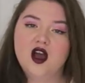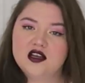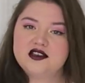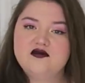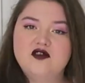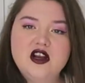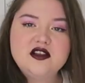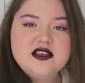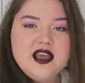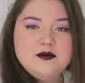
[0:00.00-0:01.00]
I didn't
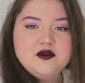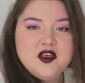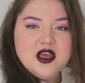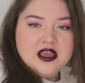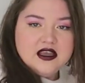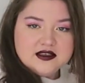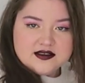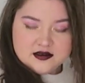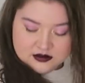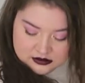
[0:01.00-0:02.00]
realise it came with
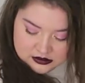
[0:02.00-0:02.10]
these